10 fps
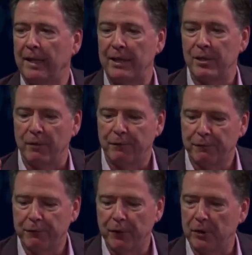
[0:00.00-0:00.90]
That's the
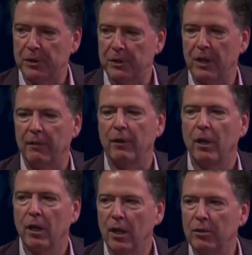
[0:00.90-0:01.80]
first of
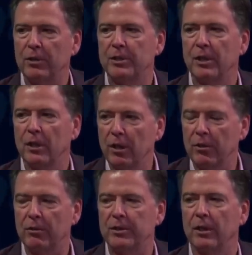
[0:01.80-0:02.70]
hundreds and
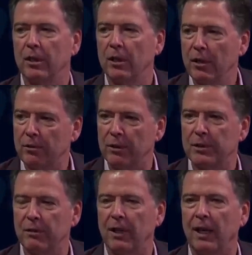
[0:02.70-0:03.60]
hundreds and
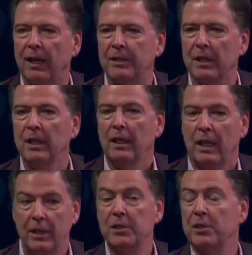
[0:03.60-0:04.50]
hundreds of lies.
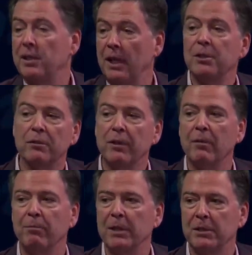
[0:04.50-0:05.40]
And this is the danger of
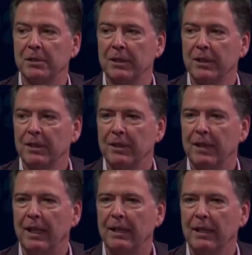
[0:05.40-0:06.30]
numbness,
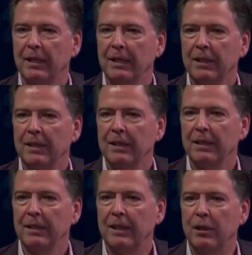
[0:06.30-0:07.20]
that
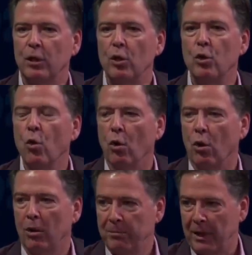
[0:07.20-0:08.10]
the
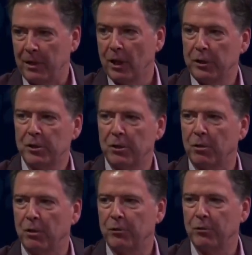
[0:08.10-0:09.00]
norm, the
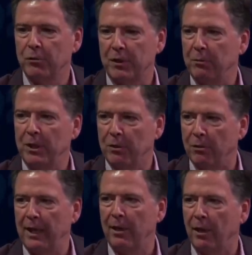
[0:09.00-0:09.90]
touchstone of truth that we
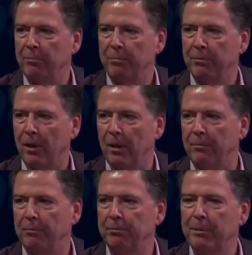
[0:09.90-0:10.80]
grade
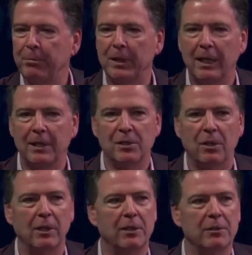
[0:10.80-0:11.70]
our people against,
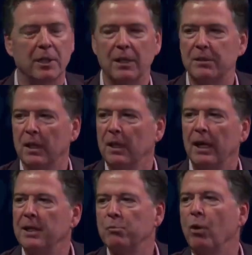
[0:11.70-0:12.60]
our leaders against,
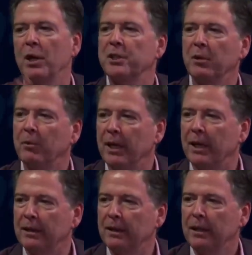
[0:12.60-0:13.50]
is washing away.
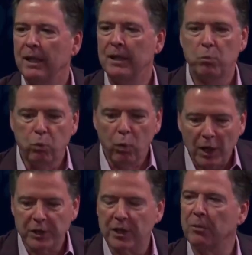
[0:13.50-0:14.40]
It's
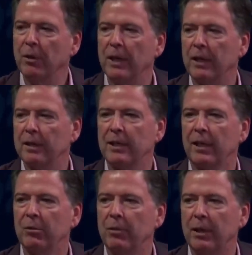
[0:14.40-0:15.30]
washing away in a
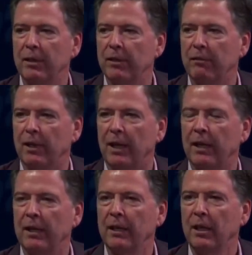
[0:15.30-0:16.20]
tidal wave of
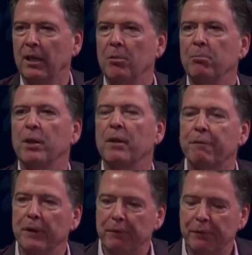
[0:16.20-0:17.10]
lying. But the
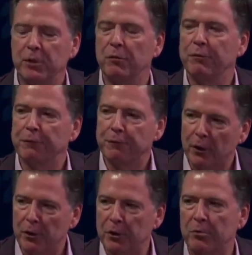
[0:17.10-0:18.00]
official
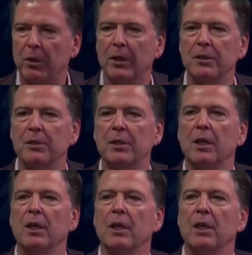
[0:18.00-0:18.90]
first was
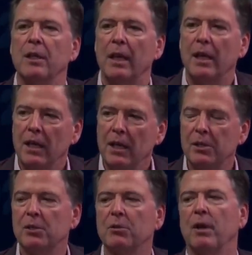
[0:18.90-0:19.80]
that
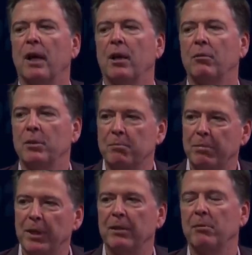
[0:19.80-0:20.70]
his crowd was
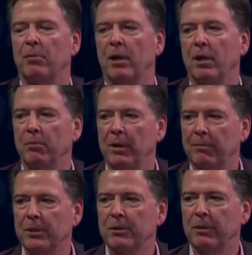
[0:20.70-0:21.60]
bigger than Barack
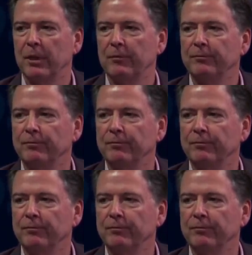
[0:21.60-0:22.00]
Obama's crowd.